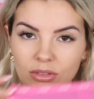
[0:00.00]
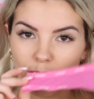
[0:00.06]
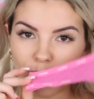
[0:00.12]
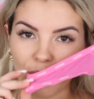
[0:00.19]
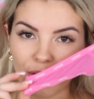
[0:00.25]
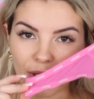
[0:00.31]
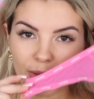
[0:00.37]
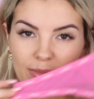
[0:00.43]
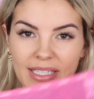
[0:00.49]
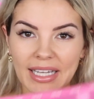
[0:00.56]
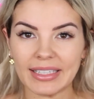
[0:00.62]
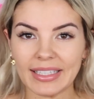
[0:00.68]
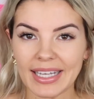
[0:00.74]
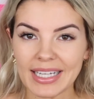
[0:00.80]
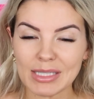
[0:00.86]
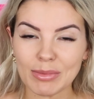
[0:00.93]
the bottoms
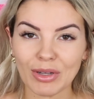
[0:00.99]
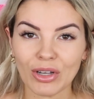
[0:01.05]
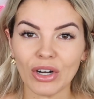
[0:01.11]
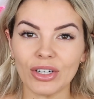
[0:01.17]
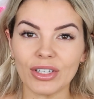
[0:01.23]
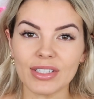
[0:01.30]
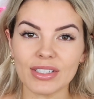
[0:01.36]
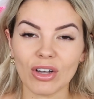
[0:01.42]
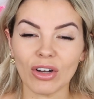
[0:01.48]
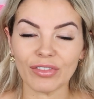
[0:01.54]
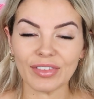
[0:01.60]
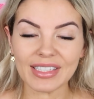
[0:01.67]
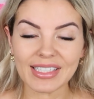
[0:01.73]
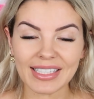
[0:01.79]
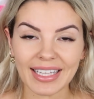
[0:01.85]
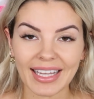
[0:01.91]
at least, because
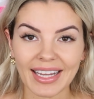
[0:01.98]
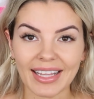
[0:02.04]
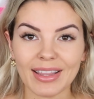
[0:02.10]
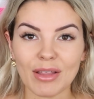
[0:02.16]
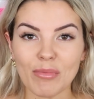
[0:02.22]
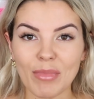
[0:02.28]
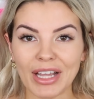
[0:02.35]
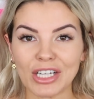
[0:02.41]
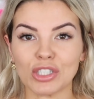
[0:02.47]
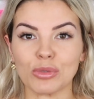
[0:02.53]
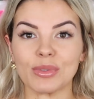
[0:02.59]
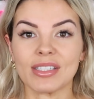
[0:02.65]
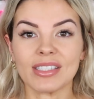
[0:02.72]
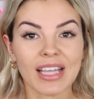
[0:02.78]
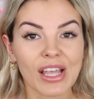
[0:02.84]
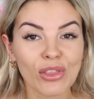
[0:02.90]
obviously the mesh
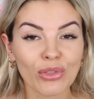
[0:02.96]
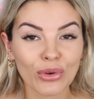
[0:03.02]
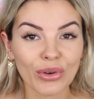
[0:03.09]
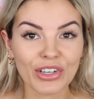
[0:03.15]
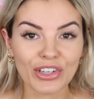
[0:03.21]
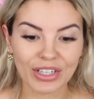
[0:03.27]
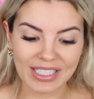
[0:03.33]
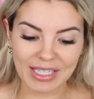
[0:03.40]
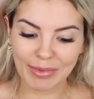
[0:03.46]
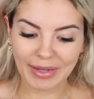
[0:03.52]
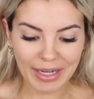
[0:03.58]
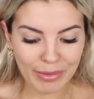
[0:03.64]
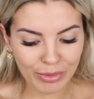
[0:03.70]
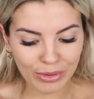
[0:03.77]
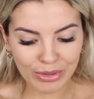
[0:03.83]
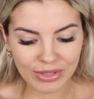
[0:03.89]
was see-through and you can see my
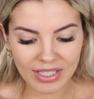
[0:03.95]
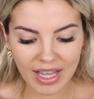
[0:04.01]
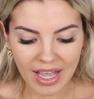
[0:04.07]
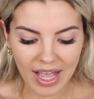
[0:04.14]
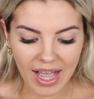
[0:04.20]
nipples.